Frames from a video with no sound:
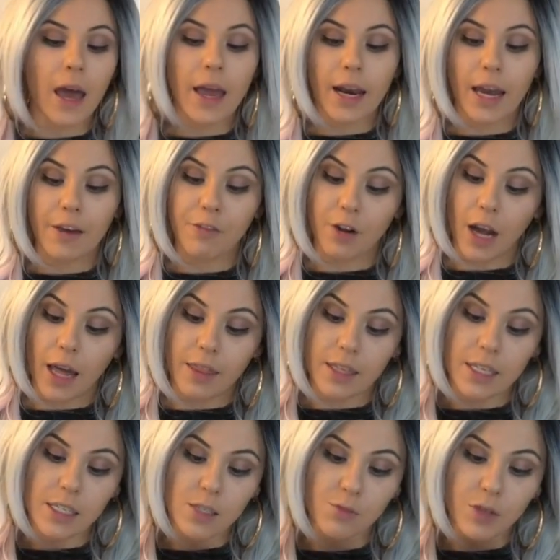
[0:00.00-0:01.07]
And I forgot,
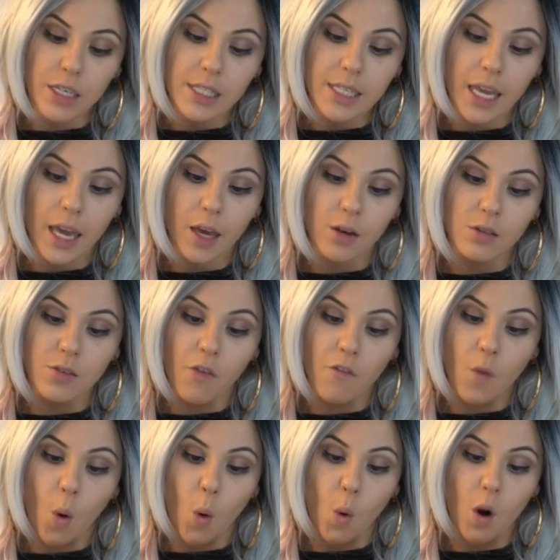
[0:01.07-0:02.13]
this retails
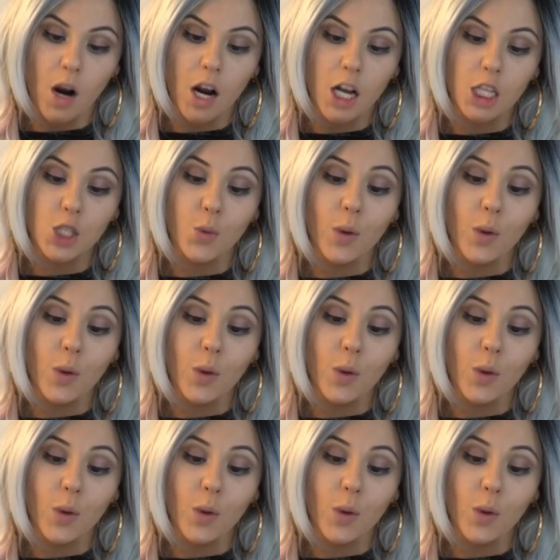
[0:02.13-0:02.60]
for